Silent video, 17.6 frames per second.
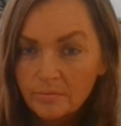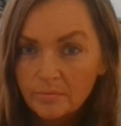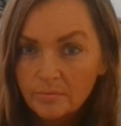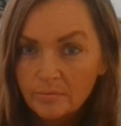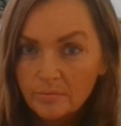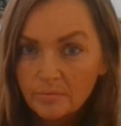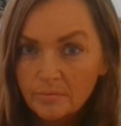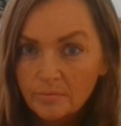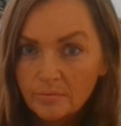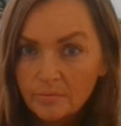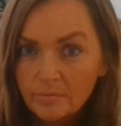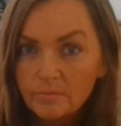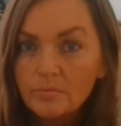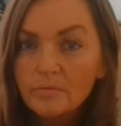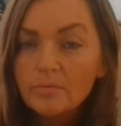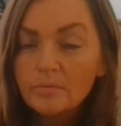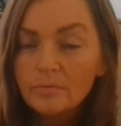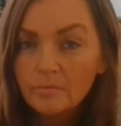
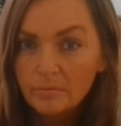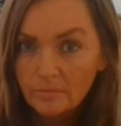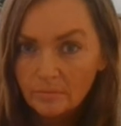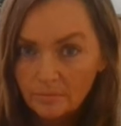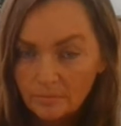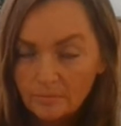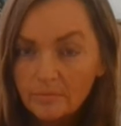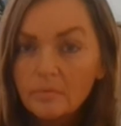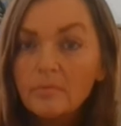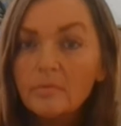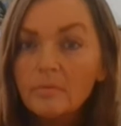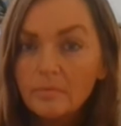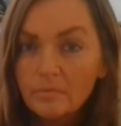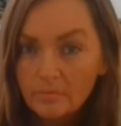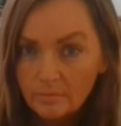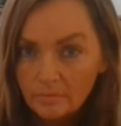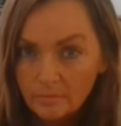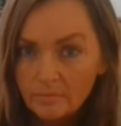
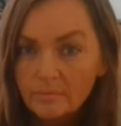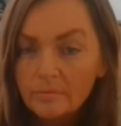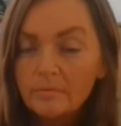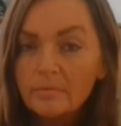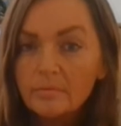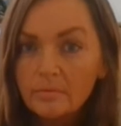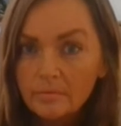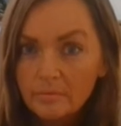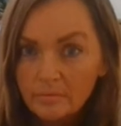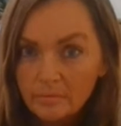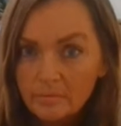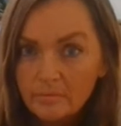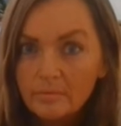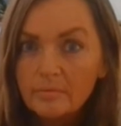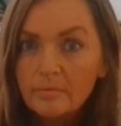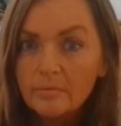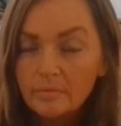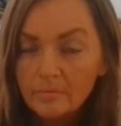
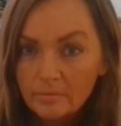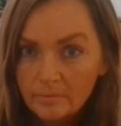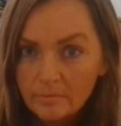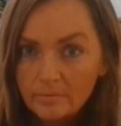(silent)